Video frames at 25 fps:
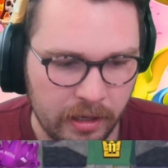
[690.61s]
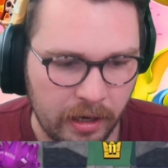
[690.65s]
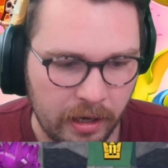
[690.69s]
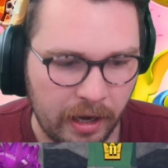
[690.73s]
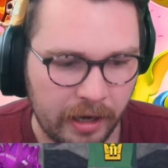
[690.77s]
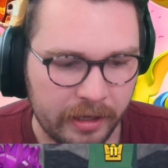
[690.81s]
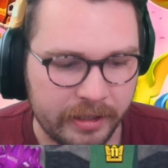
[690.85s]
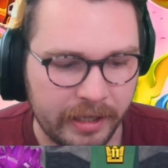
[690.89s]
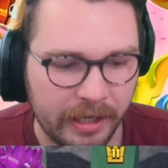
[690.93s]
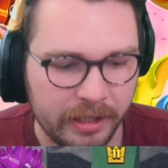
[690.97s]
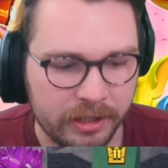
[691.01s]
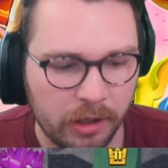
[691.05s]

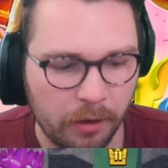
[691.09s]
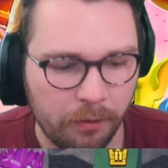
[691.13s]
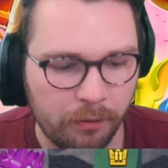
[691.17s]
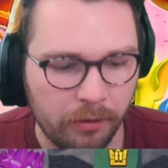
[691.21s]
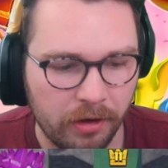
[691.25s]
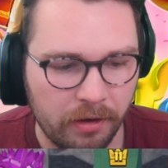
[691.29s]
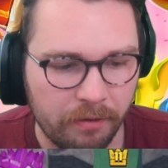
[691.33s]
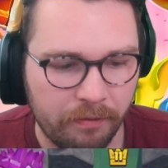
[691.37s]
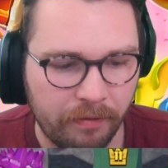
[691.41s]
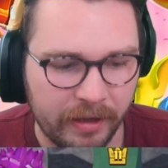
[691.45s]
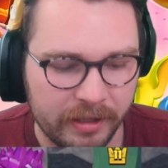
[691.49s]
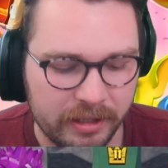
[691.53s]
Nice. He has to go for
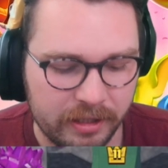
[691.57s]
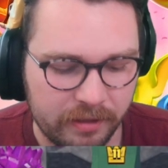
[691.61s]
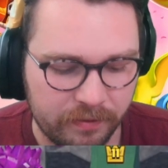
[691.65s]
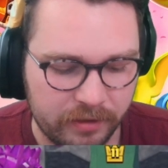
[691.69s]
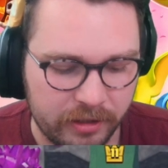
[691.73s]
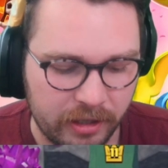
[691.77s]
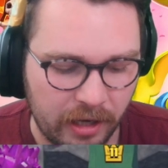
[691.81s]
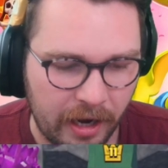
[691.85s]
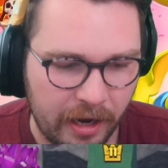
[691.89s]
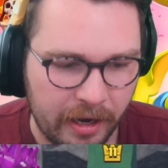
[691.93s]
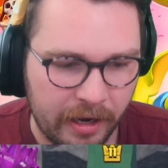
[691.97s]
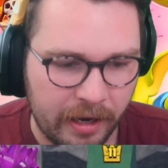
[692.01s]
a defensive
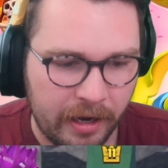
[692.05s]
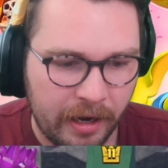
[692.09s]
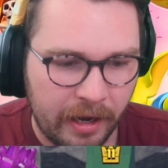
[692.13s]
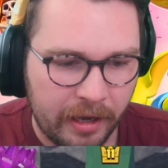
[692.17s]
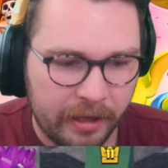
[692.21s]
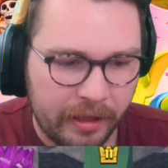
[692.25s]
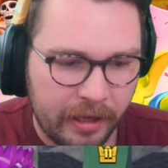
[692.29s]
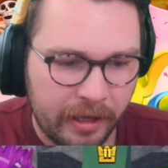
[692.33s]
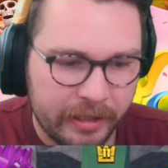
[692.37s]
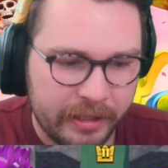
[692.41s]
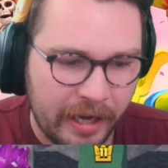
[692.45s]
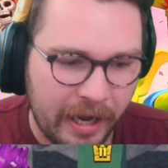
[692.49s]
Giant.
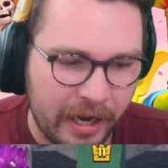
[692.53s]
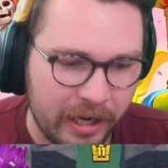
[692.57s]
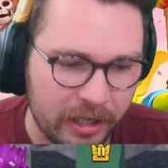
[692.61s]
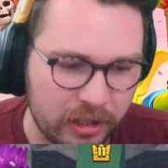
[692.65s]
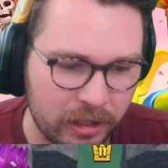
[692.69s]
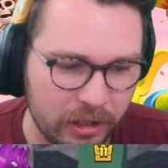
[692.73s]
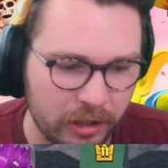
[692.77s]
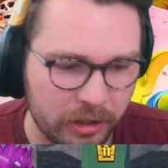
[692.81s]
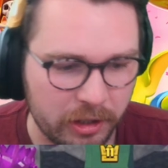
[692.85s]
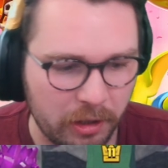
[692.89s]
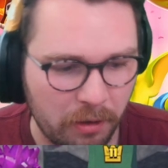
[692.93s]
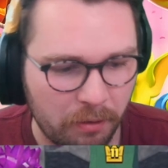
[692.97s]
Like, that's
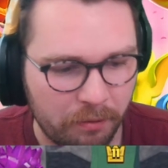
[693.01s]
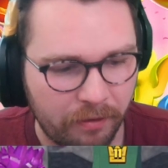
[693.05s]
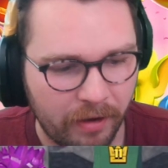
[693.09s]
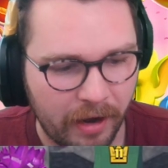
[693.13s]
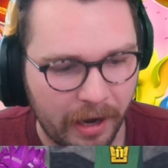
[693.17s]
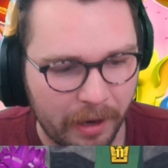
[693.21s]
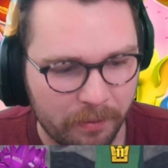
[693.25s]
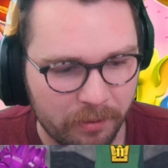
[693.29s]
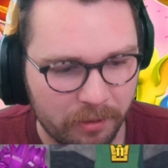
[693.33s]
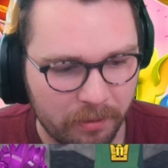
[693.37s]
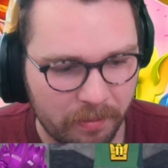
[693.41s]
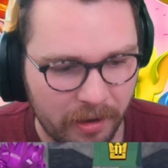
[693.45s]
actually so
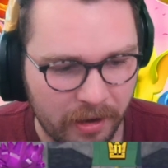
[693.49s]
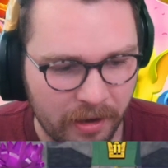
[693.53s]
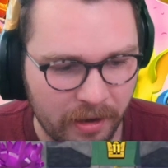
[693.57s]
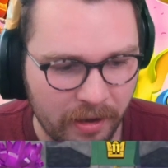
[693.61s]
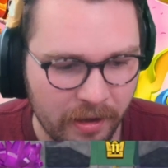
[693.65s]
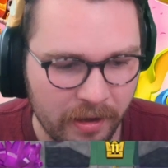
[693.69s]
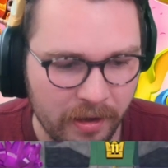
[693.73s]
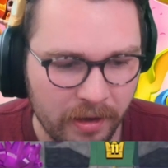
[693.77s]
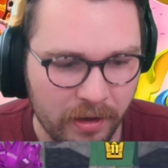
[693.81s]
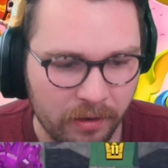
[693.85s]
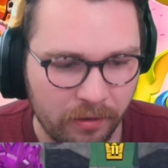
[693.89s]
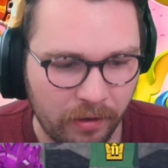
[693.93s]
fine with me.
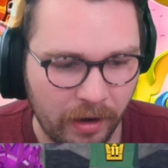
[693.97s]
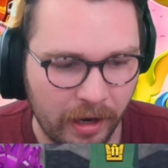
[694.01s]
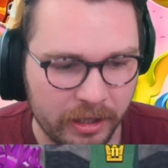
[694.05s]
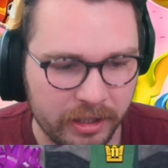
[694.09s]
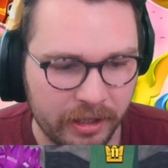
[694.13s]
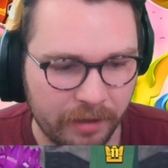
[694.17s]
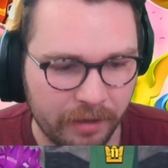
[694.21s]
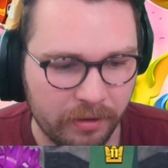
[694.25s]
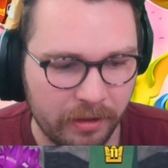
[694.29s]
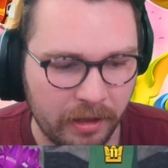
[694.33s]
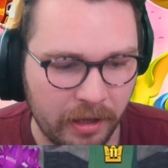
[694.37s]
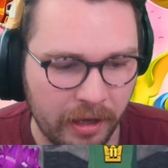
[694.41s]

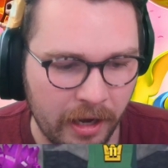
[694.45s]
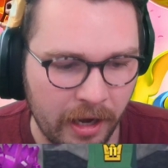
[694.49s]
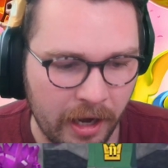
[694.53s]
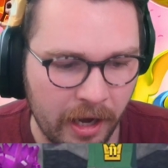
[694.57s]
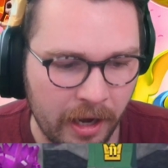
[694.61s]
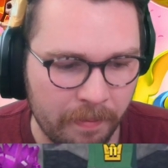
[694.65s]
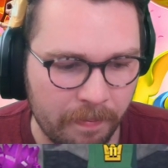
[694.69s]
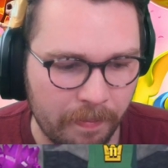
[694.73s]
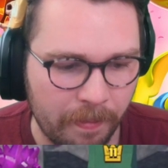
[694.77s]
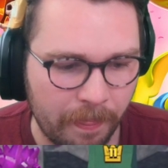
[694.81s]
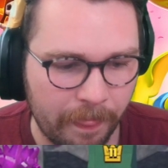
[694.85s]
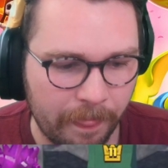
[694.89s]
Rage everything
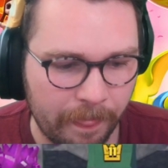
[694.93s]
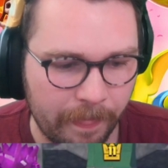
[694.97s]
up.